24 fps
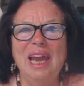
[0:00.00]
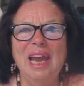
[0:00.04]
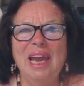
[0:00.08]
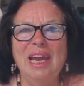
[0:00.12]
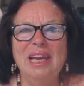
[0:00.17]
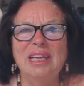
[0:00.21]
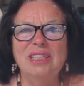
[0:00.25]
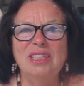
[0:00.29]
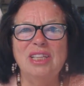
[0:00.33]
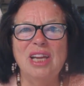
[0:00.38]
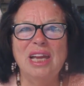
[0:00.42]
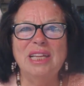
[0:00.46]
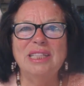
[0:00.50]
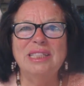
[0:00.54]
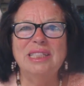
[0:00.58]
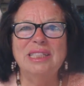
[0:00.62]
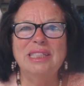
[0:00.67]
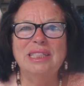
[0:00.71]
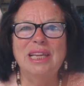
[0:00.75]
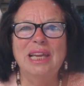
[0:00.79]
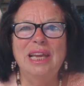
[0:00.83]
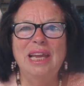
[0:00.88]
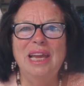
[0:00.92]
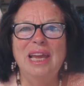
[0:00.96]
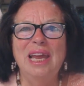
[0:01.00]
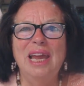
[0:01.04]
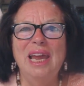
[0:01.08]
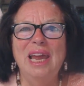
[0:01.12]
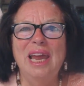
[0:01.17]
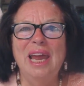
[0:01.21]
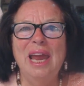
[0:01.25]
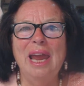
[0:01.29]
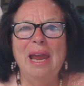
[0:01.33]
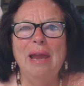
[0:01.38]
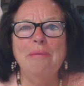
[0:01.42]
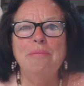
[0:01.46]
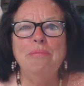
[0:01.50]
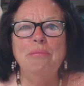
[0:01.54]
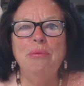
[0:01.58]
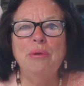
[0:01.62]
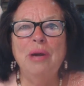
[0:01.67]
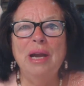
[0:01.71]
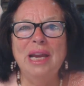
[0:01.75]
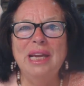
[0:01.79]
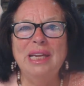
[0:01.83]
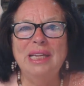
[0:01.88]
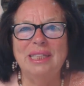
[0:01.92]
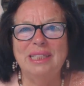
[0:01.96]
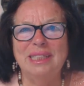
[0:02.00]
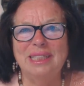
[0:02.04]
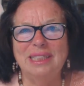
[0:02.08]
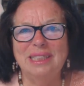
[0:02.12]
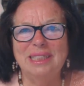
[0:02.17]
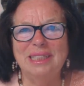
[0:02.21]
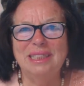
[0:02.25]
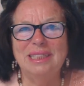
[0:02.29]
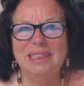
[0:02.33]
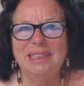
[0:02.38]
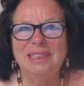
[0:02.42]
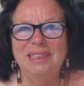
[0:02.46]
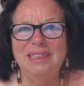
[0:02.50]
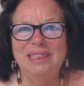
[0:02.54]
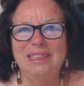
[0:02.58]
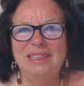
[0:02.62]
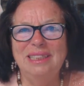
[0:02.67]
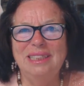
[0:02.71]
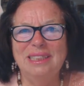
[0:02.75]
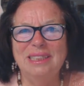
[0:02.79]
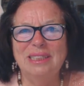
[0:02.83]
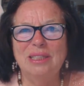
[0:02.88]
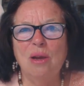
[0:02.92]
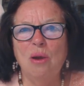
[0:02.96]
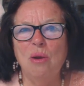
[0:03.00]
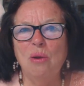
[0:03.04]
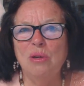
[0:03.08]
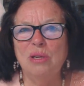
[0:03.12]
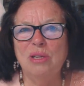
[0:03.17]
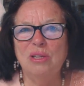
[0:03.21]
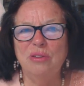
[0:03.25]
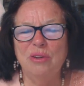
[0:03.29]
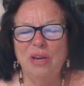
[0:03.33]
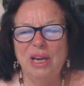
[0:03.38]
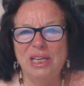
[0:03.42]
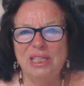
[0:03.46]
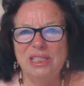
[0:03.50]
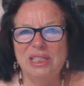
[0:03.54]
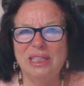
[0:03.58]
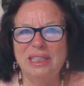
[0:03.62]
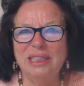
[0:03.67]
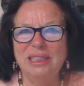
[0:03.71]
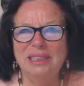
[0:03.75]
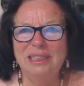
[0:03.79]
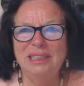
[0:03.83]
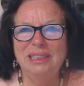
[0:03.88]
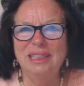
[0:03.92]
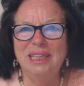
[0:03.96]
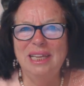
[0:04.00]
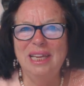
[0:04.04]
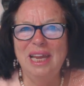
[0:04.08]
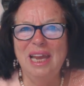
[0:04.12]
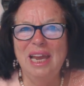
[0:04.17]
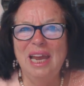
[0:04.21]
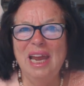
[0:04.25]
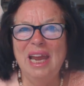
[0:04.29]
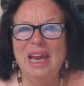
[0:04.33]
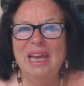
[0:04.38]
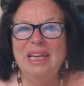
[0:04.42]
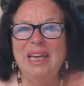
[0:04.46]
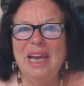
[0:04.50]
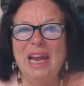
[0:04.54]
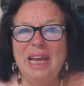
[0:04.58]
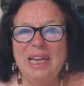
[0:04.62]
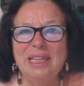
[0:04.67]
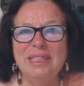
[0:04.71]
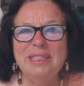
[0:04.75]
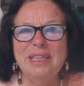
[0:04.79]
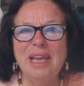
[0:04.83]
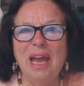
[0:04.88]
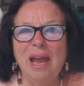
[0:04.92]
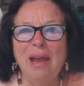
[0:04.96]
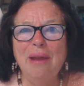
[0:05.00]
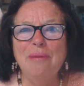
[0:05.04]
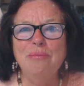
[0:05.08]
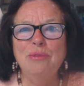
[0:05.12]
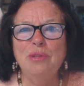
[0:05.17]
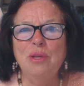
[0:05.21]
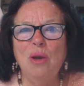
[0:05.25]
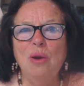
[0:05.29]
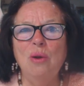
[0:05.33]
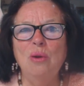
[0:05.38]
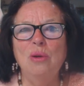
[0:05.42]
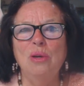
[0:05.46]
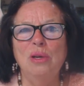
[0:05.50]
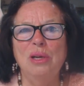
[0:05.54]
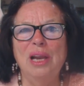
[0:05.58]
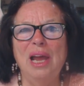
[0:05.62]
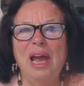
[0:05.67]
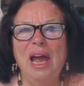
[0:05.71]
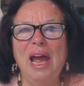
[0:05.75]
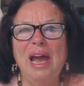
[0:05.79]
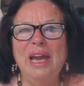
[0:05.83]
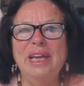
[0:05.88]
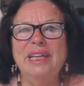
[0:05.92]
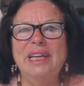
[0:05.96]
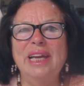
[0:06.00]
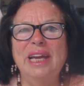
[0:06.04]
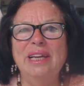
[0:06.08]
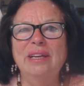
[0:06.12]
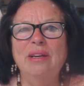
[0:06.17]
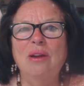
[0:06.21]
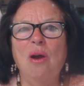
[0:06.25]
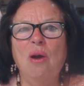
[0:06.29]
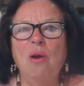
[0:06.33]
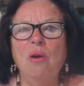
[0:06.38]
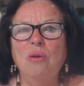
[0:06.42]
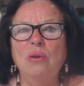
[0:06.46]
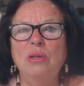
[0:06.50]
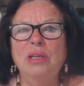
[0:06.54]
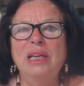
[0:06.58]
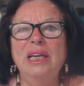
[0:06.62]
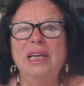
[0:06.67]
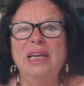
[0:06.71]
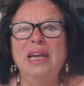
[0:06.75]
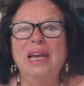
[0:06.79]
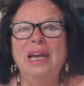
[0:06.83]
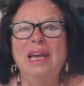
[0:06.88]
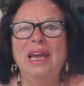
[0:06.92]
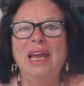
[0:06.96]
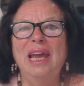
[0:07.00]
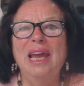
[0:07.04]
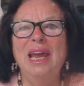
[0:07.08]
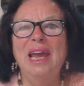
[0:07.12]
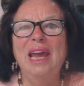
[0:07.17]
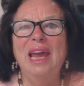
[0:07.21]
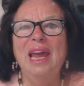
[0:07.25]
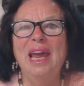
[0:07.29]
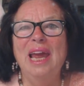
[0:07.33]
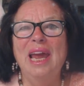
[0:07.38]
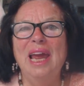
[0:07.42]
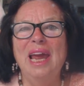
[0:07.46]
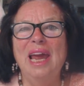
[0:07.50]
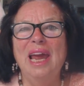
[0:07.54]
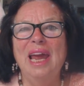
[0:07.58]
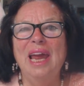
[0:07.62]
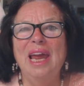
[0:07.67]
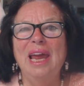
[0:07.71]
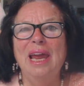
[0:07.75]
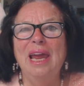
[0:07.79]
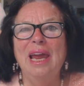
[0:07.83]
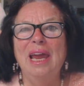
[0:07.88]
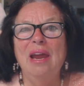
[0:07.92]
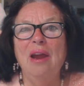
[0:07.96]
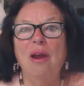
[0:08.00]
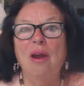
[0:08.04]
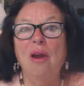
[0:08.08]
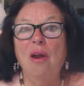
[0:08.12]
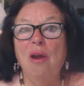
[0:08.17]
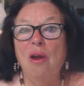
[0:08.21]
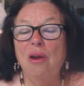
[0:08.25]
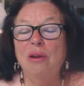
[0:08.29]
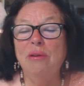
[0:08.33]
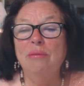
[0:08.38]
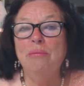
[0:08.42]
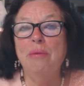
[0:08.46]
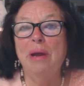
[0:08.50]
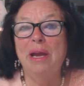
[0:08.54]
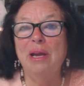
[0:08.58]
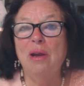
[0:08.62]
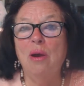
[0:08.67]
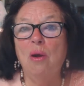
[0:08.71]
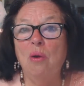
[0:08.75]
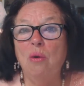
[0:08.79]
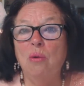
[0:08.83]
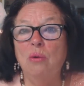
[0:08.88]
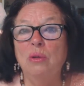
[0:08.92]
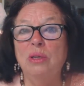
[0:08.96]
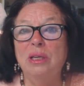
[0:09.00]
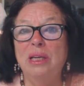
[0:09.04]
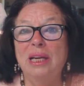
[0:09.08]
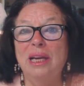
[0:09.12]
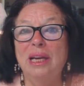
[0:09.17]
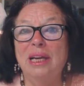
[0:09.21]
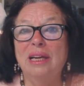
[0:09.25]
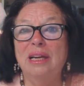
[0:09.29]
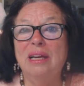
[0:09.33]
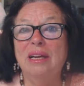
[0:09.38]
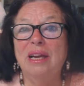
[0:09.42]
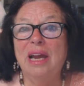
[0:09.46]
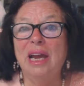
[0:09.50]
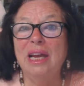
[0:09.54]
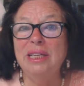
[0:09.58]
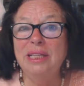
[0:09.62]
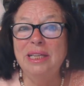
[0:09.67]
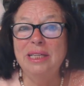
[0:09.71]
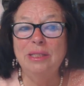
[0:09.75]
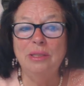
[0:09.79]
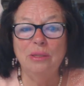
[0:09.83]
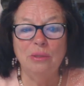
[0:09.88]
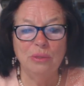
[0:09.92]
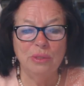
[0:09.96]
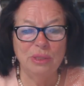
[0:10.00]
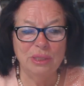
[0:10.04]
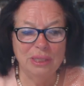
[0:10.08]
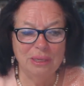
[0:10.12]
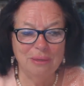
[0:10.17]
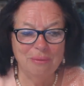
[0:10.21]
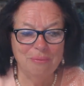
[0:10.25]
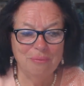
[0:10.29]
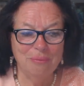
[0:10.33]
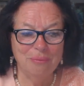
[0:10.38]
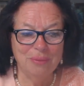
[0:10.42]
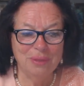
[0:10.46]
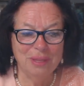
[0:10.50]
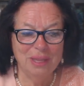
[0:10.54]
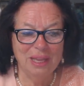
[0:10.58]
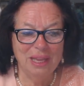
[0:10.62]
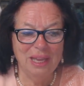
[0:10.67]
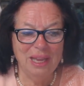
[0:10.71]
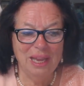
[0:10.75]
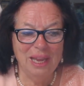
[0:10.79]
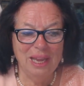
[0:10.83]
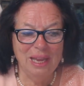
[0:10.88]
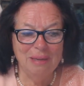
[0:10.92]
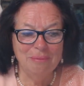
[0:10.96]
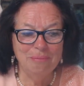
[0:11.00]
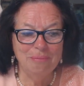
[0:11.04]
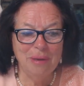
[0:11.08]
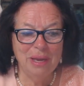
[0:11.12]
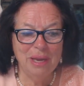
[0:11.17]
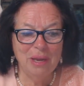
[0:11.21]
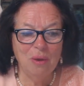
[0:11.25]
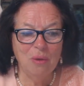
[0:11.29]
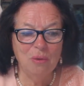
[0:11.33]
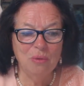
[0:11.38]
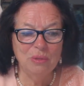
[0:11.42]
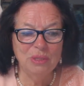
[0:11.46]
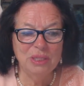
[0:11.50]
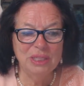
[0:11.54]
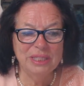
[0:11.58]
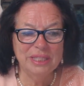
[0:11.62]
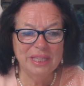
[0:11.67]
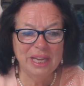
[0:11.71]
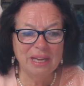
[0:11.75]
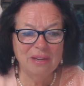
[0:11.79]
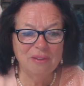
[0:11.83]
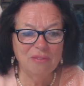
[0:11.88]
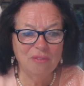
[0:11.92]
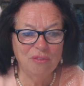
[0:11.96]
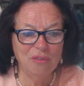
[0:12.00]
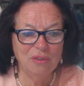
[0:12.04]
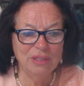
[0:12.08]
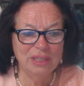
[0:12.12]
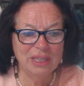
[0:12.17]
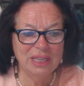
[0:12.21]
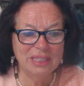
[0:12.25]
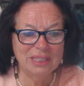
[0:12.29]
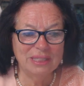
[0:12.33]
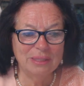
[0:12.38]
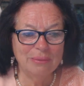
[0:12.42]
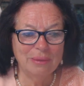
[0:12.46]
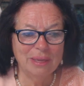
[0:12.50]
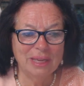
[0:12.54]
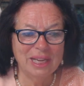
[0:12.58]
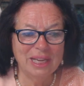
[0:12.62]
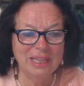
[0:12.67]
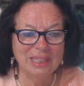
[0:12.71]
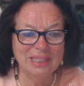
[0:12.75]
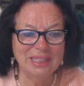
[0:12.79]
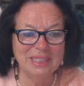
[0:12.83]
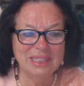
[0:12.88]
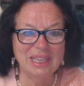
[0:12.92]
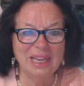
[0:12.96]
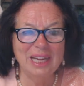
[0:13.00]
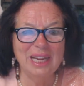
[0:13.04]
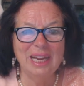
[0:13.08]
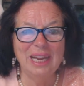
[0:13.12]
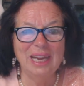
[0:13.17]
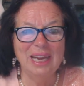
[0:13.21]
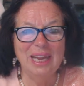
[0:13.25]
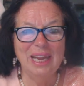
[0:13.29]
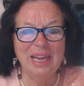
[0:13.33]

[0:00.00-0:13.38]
and just embrace the whole creation. And as I'm the whole, I can only earn my own gratitude, my own thankfulness, we can say.